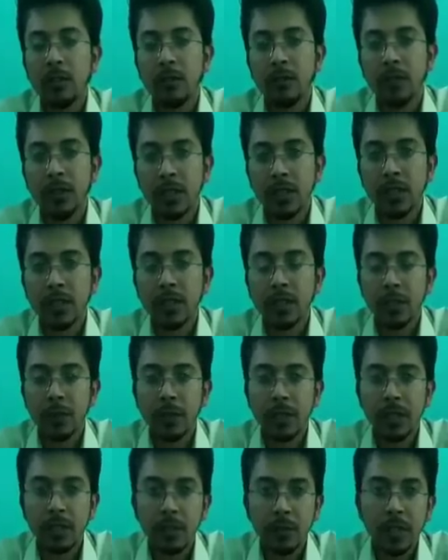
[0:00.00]
physics,
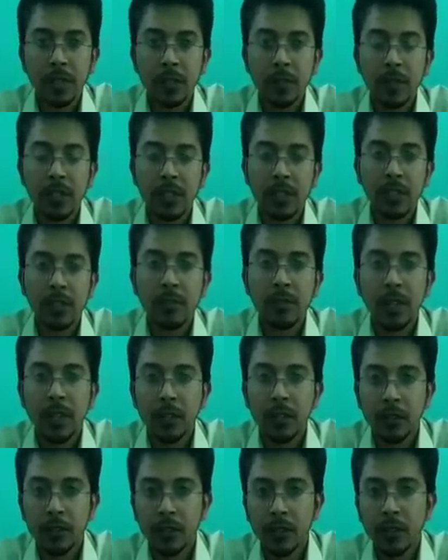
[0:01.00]
chemistry, mathematics and
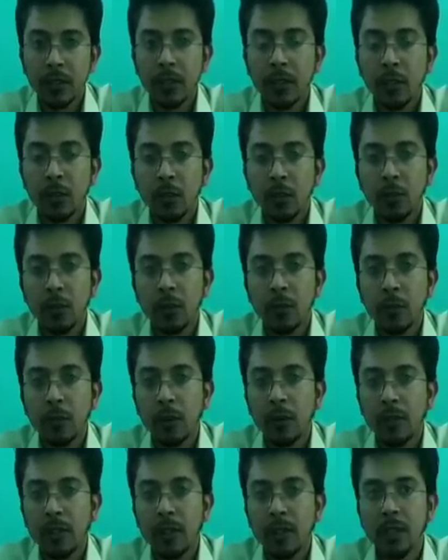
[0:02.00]
biology, we will
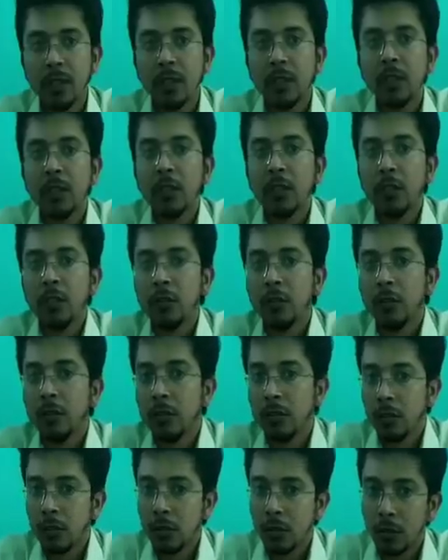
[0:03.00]
provide you
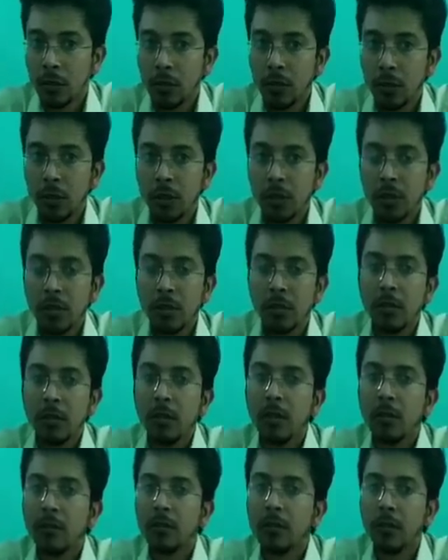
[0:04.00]
solutions
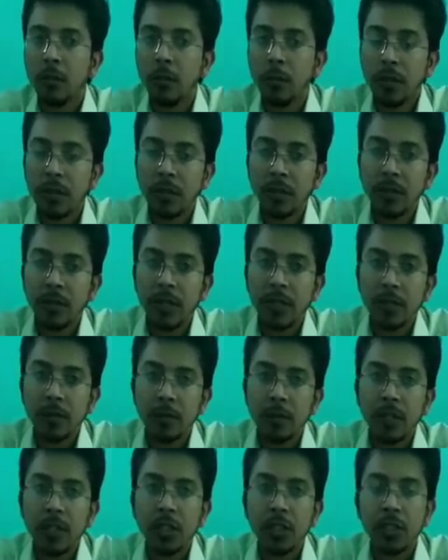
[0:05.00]
of competitive
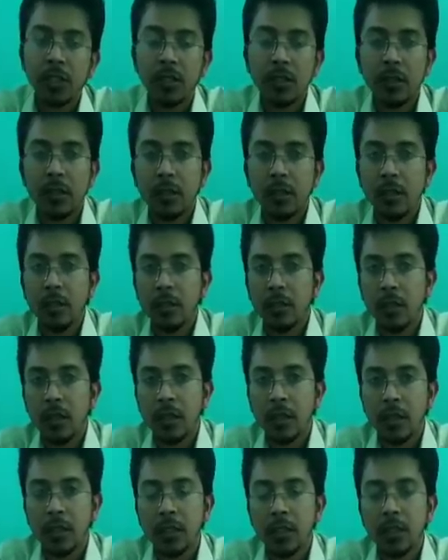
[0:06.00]
examination
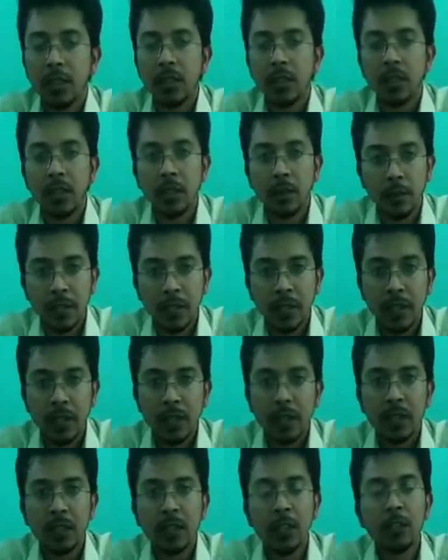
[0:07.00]
like engineering and
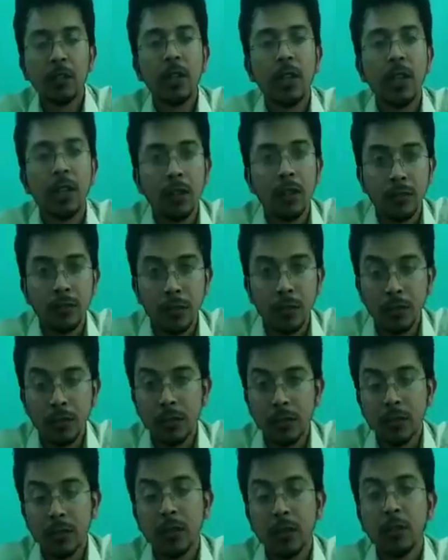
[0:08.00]
medical, and it will help you